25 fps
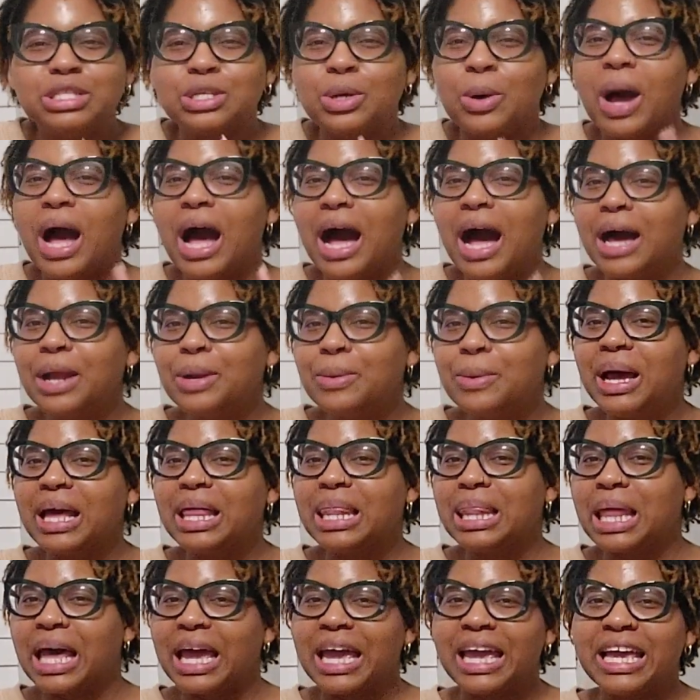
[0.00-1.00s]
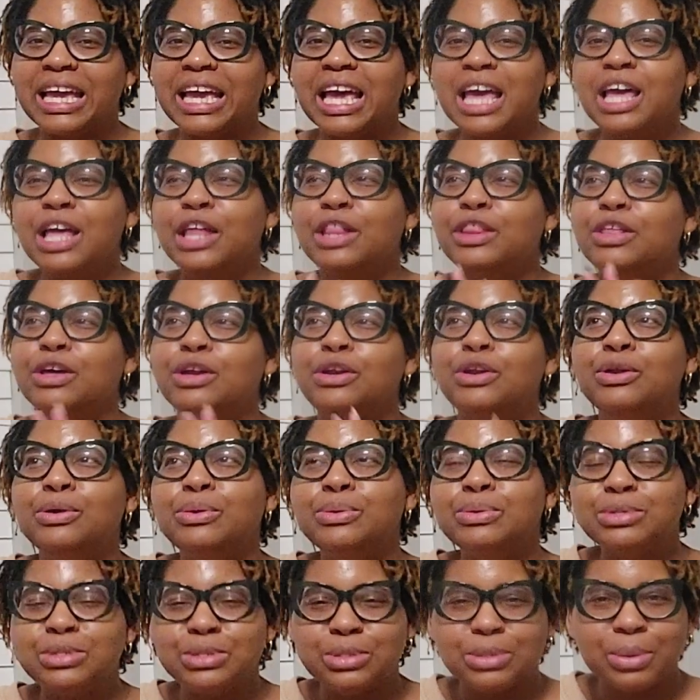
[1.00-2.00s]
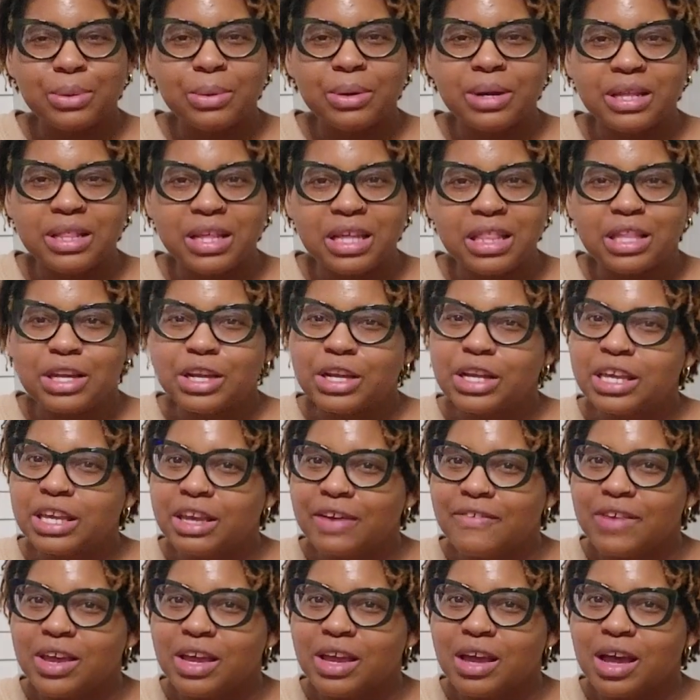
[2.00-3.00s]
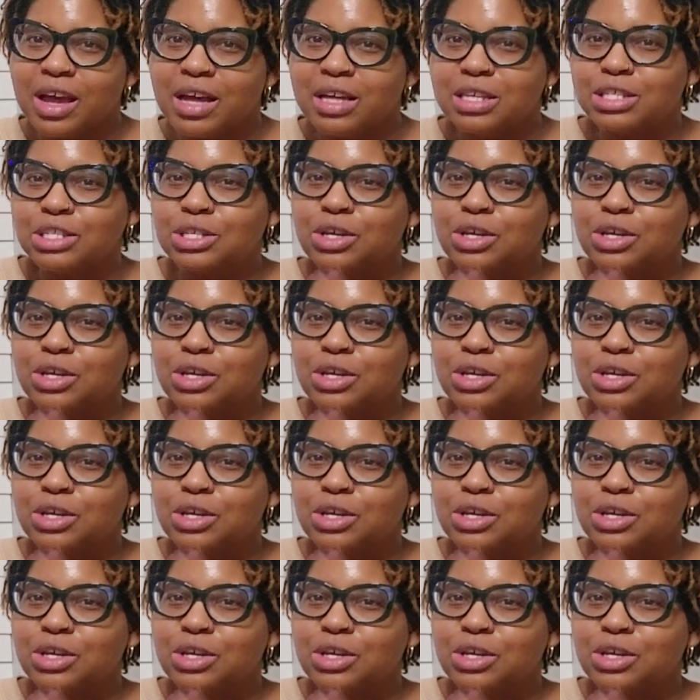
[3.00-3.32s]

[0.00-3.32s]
So how do I like the new story that they're giving us?